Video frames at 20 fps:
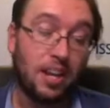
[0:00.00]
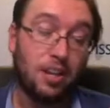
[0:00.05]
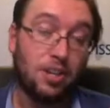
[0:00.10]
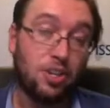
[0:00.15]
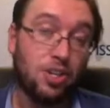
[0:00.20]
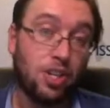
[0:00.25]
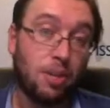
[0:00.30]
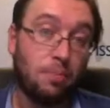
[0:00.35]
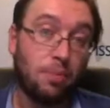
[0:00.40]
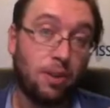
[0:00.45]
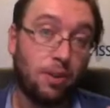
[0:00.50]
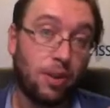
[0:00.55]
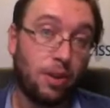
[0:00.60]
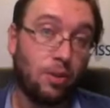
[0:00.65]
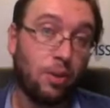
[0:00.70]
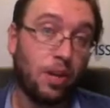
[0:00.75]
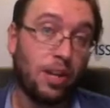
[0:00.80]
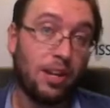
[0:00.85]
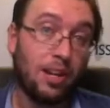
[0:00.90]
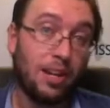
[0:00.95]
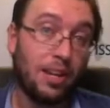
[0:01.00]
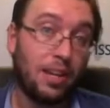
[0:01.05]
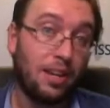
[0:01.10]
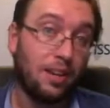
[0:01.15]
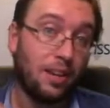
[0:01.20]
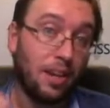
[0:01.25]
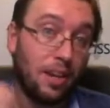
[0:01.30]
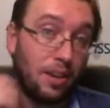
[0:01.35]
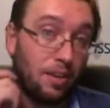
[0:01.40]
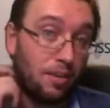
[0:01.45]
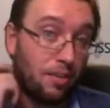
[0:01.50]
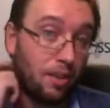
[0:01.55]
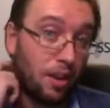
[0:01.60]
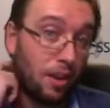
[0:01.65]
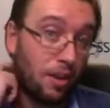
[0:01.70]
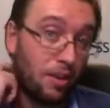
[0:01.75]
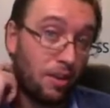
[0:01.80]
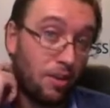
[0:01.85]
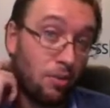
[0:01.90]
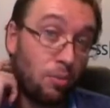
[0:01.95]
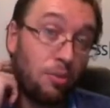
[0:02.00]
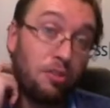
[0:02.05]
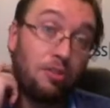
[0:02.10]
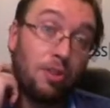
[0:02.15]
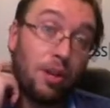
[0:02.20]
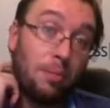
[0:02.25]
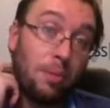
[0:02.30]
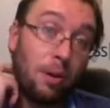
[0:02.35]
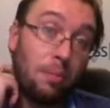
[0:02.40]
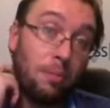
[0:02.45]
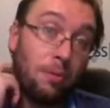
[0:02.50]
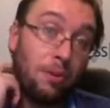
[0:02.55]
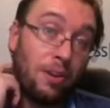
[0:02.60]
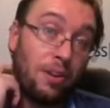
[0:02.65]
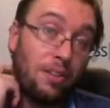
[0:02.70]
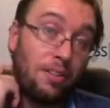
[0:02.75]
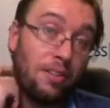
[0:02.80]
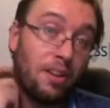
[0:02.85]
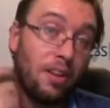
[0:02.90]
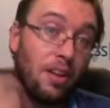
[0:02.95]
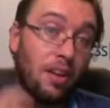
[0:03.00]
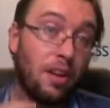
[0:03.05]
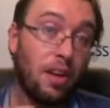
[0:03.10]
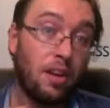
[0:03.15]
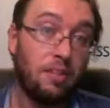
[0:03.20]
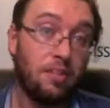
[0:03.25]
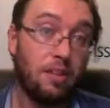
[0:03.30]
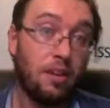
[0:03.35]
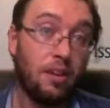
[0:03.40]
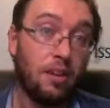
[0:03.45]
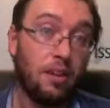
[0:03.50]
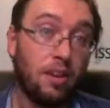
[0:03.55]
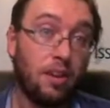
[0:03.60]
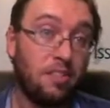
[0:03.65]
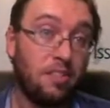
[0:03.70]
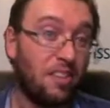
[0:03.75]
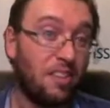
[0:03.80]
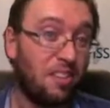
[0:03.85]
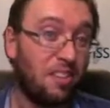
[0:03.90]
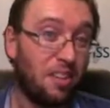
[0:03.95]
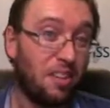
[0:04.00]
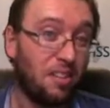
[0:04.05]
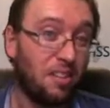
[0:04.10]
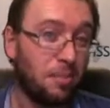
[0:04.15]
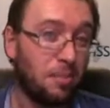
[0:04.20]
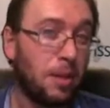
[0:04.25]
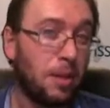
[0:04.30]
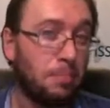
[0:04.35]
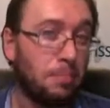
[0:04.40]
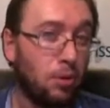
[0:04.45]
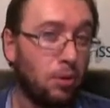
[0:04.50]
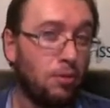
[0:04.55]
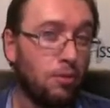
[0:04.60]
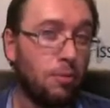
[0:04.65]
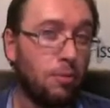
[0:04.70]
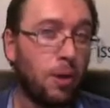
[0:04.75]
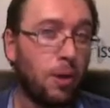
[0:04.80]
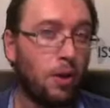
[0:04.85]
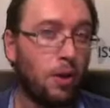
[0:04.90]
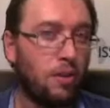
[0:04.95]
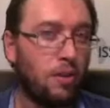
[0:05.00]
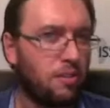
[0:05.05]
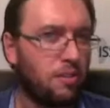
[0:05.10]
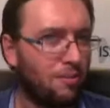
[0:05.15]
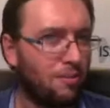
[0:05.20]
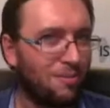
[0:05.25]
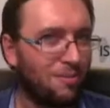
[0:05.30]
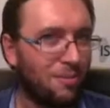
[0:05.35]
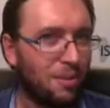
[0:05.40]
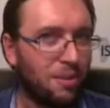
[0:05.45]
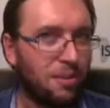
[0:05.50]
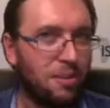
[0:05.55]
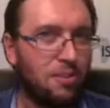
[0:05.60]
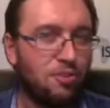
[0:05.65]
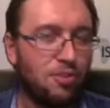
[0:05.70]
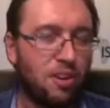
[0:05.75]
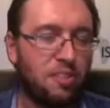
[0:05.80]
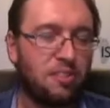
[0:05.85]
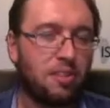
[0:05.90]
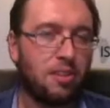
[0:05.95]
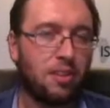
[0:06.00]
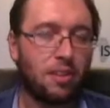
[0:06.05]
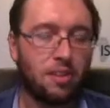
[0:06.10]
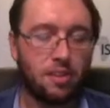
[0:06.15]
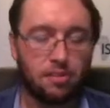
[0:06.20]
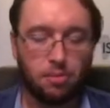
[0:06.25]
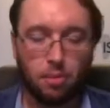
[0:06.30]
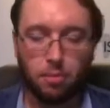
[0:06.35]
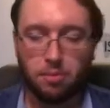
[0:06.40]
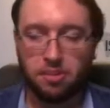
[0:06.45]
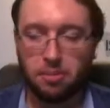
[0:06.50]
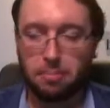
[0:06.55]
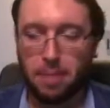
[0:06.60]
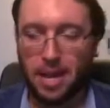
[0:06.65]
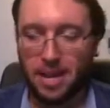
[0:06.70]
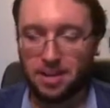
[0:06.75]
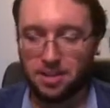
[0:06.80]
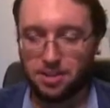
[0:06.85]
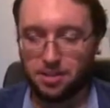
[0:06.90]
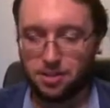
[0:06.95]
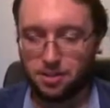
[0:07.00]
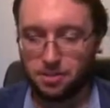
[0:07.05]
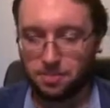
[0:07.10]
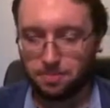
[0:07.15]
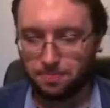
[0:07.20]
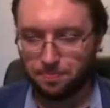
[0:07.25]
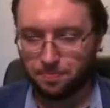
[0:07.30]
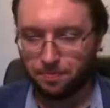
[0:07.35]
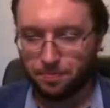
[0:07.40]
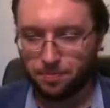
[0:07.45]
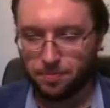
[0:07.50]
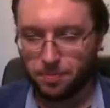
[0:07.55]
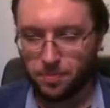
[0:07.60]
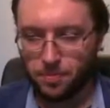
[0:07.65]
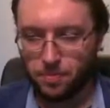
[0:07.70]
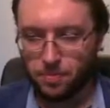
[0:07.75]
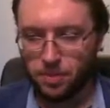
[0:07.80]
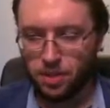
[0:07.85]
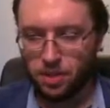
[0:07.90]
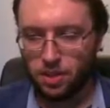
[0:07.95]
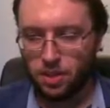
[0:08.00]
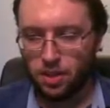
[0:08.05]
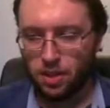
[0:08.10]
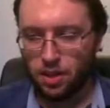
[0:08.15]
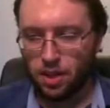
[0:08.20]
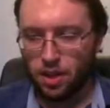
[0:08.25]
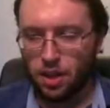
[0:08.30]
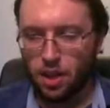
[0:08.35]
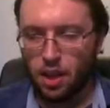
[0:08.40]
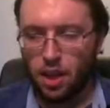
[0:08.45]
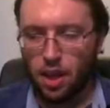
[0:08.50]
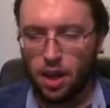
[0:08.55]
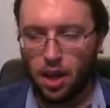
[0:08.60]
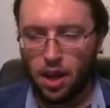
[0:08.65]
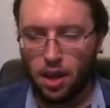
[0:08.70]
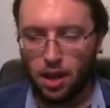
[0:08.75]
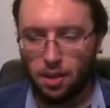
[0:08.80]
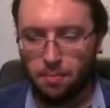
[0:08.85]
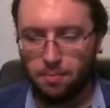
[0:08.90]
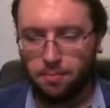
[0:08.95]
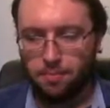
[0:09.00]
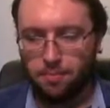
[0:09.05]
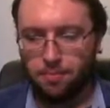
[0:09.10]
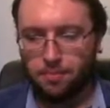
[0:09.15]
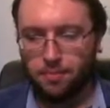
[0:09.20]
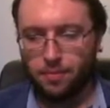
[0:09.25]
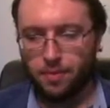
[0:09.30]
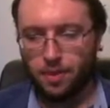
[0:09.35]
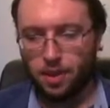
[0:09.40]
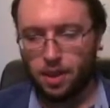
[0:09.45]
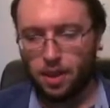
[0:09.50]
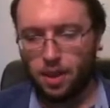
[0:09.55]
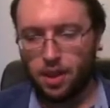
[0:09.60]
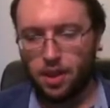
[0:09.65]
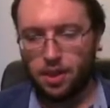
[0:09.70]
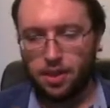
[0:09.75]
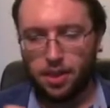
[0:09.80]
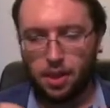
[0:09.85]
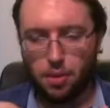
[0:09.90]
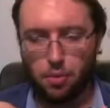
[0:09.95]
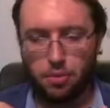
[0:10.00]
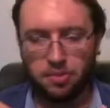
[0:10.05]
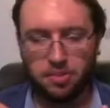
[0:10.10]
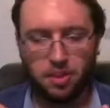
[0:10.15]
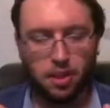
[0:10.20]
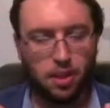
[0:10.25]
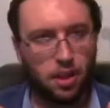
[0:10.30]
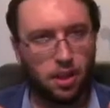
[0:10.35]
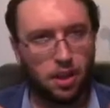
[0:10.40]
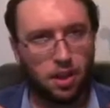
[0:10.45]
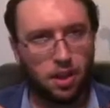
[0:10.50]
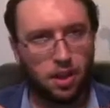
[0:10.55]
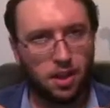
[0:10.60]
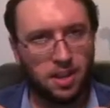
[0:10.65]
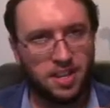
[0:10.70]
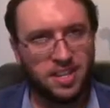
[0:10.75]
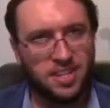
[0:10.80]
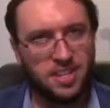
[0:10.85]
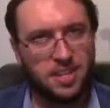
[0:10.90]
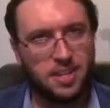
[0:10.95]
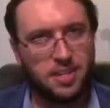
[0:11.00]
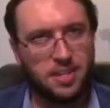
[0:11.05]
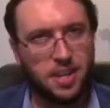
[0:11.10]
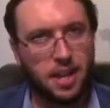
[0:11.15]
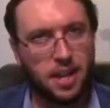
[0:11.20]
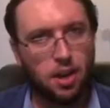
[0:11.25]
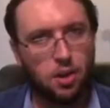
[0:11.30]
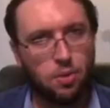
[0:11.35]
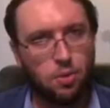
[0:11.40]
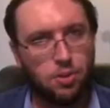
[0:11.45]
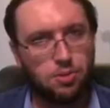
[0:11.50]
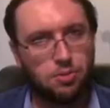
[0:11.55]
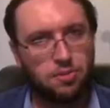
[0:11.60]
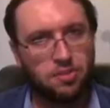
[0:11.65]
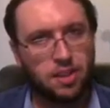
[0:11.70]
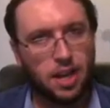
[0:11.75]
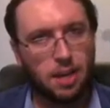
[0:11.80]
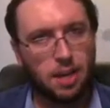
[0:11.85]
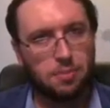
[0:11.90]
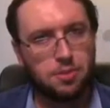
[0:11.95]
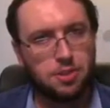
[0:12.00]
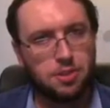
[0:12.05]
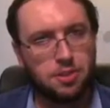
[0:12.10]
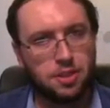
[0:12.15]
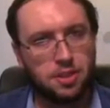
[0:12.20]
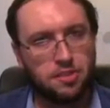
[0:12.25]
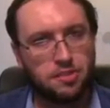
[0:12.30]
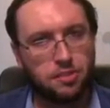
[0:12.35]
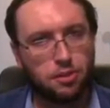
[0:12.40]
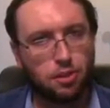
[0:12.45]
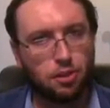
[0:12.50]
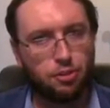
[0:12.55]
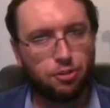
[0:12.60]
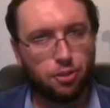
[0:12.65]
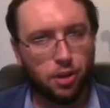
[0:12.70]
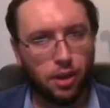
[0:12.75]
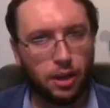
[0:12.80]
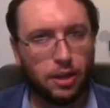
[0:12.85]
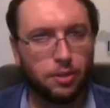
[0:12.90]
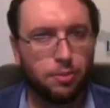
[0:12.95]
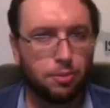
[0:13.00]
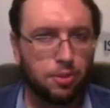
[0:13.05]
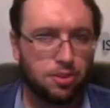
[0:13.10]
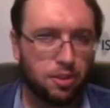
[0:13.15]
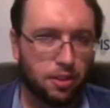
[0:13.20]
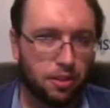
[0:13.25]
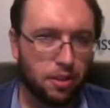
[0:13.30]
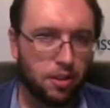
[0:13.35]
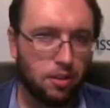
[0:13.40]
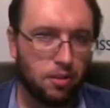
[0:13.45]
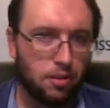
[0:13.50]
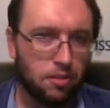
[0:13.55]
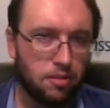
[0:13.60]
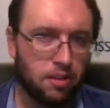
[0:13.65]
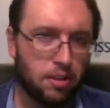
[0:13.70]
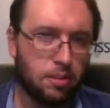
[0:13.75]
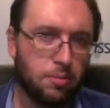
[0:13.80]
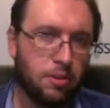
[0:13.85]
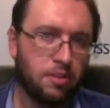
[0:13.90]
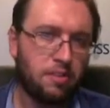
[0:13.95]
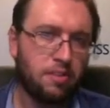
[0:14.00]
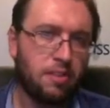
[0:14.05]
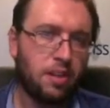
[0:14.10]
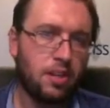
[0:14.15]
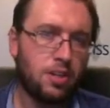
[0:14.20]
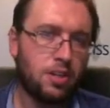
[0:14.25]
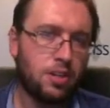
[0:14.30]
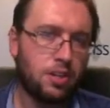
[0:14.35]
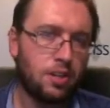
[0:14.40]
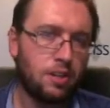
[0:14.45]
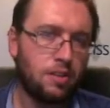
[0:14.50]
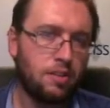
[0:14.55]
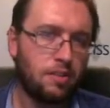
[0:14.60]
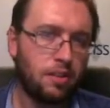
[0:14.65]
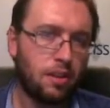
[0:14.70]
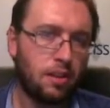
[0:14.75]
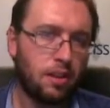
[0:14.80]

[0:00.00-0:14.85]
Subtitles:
a ship very quickly and almost creep up on it is a big boon for pirates. Interesting that this one was abandoned. There was an Indian dhow which was captured near Socotra Island, which I think you can see in the presentation is